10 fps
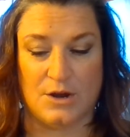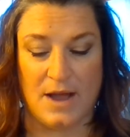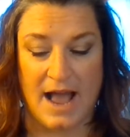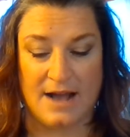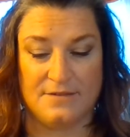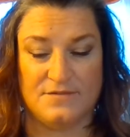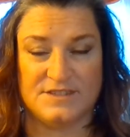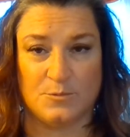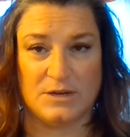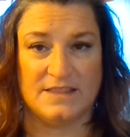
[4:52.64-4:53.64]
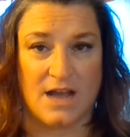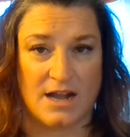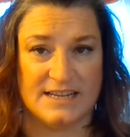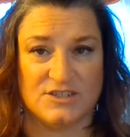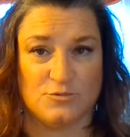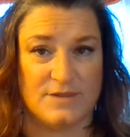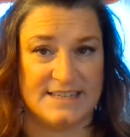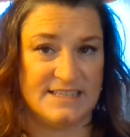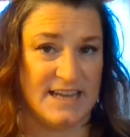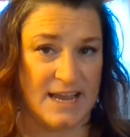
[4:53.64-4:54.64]
have someone in the audience
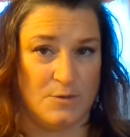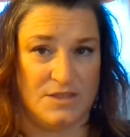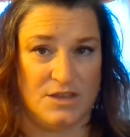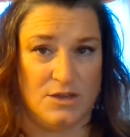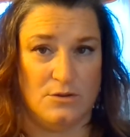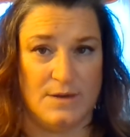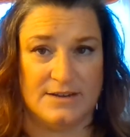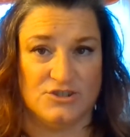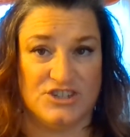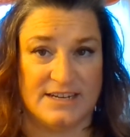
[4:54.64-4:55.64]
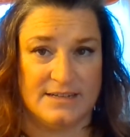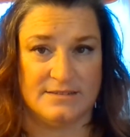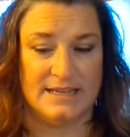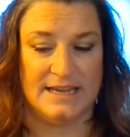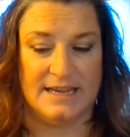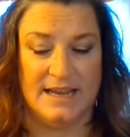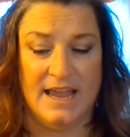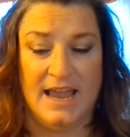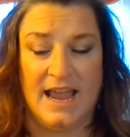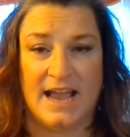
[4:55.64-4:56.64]
resonate with you energetically.
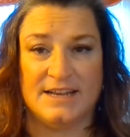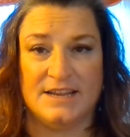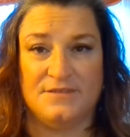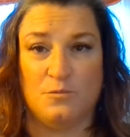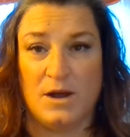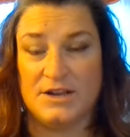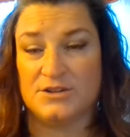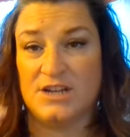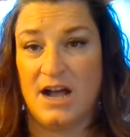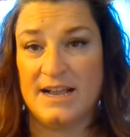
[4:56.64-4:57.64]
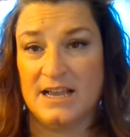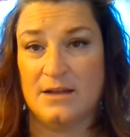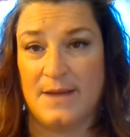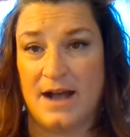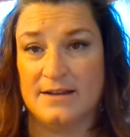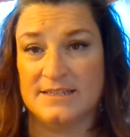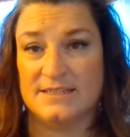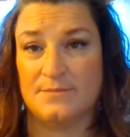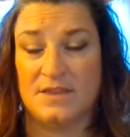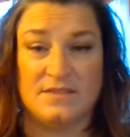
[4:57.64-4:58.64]
And if what you're talking about is
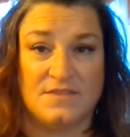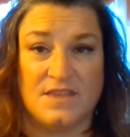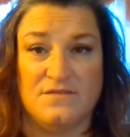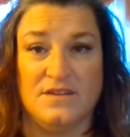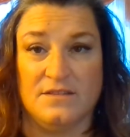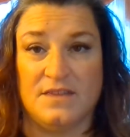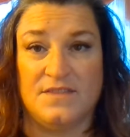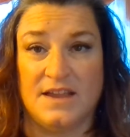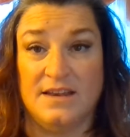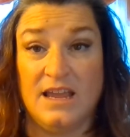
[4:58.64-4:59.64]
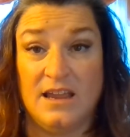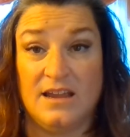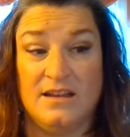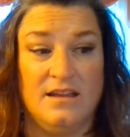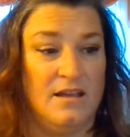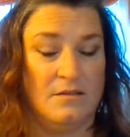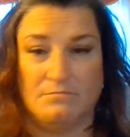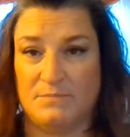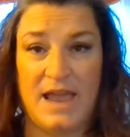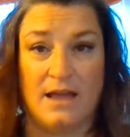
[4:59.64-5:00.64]
something that they feel that they need,
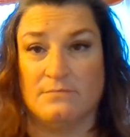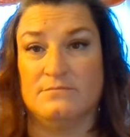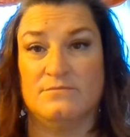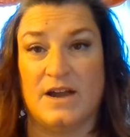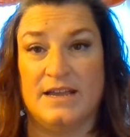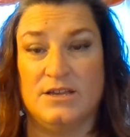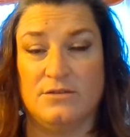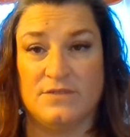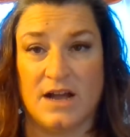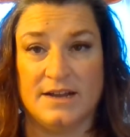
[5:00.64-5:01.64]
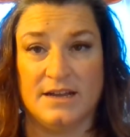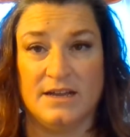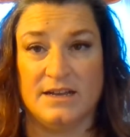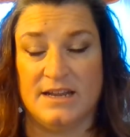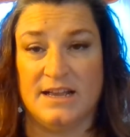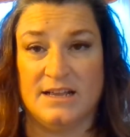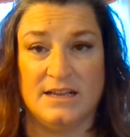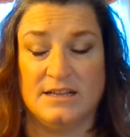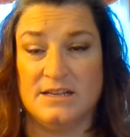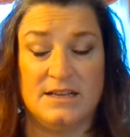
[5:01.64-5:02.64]
bam, right? You've got an
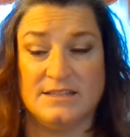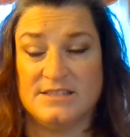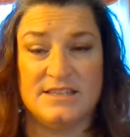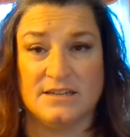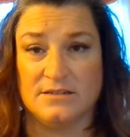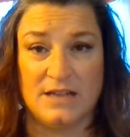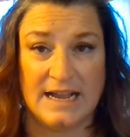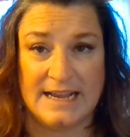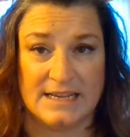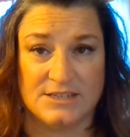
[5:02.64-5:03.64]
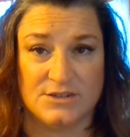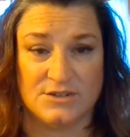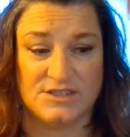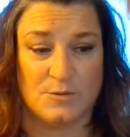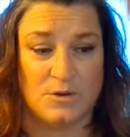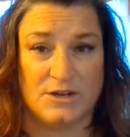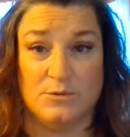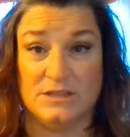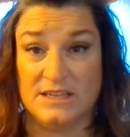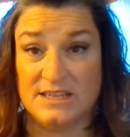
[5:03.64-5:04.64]
instant client or someone who at